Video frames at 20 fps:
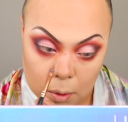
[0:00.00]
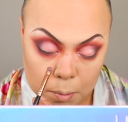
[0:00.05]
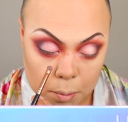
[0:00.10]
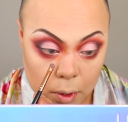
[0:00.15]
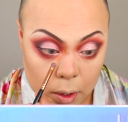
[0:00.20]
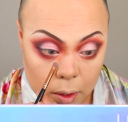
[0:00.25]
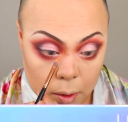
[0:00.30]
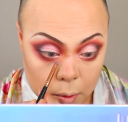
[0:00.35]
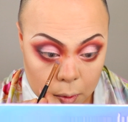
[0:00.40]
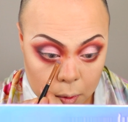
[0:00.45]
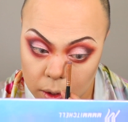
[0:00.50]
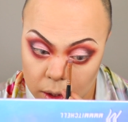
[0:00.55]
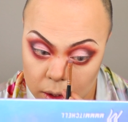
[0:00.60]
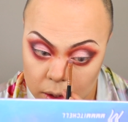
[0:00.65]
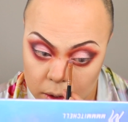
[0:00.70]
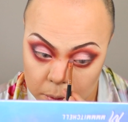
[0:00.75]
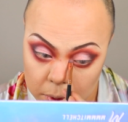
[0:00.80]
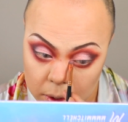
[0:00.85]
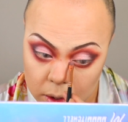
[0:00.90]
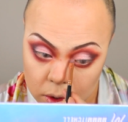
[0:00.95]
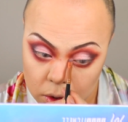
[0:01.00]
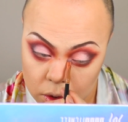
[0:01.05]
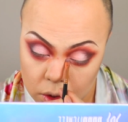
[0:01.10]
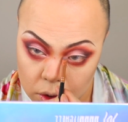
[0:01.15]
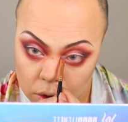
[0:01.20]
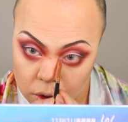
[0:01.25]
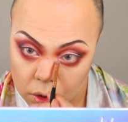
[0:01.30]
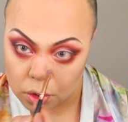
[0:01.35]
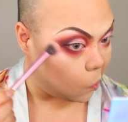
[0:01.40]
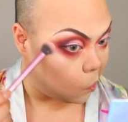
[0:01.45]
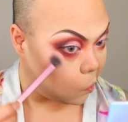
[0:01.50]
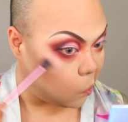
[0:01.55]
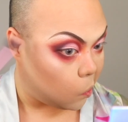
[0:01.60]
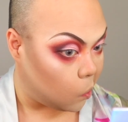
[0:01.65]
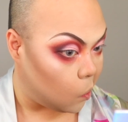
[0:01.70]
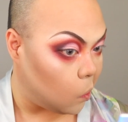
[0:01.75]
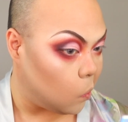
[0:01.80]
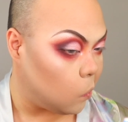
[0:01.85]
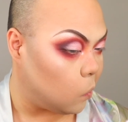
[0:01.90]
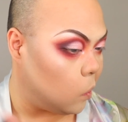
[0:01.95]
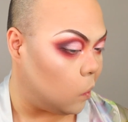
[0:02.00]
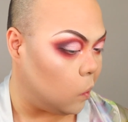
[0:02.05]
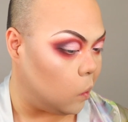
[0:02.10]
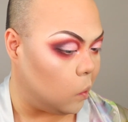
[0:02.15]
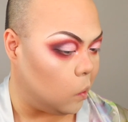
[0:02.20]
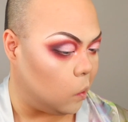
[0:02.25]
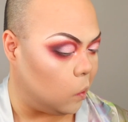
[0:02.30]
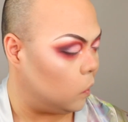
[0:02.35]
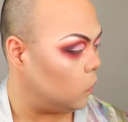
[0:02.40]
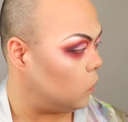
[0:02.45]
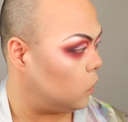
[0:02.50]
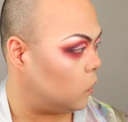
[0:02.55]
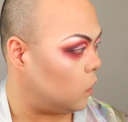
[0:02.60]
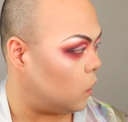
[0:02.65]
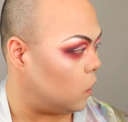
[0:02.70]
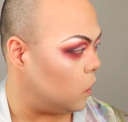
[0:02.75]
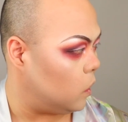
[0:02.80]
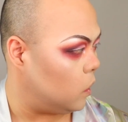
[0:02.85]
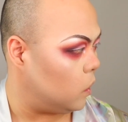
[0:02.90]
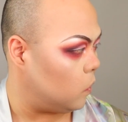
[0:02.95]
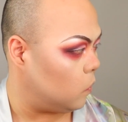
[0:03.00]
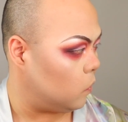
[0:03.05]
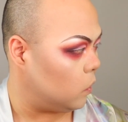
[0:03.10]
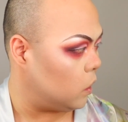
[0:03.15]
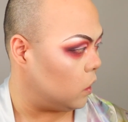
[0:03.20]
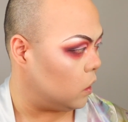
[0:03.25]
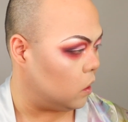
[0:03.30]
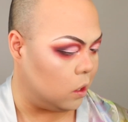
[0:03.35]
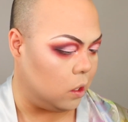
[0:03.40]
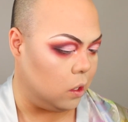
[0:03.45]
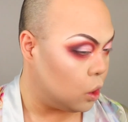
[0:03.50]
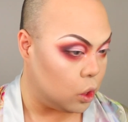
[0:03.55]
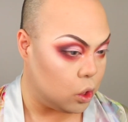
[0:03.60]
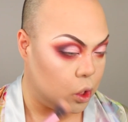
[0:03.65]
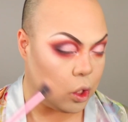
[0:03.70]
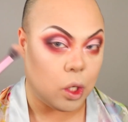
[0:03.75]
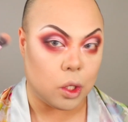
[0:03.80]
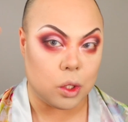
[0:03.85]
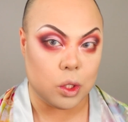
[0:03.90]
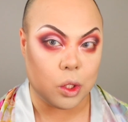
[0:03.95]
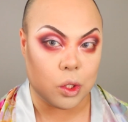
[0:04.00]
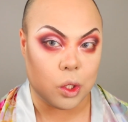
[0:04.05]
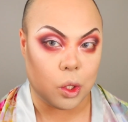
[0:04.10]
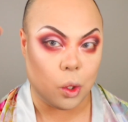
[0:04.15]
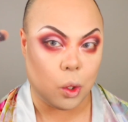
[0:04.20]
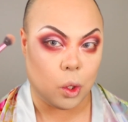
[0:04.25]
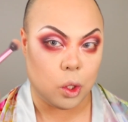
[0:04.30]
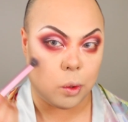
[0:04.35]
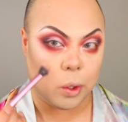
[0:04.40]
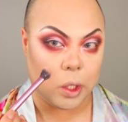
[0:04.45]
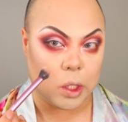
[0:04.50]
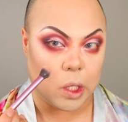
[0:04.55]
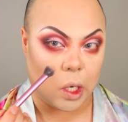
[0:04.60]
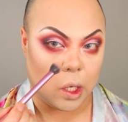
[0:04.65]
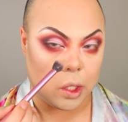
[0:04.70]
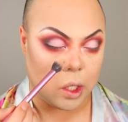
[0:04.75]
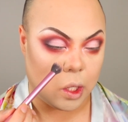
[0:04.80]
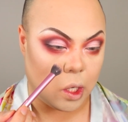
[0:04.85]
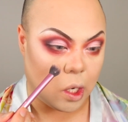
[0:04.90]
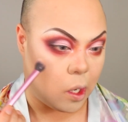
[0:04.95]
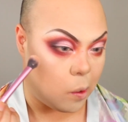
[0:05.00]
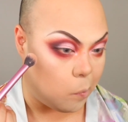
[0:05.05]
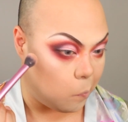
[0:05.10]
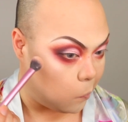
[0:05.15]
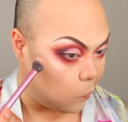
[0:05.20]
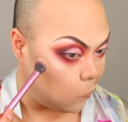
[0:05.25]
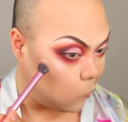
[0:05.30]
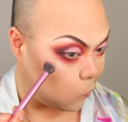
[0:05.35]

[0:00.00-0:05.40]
blue. Yes, bitch. General highlight in that area. Because she goes literally all the way down then up.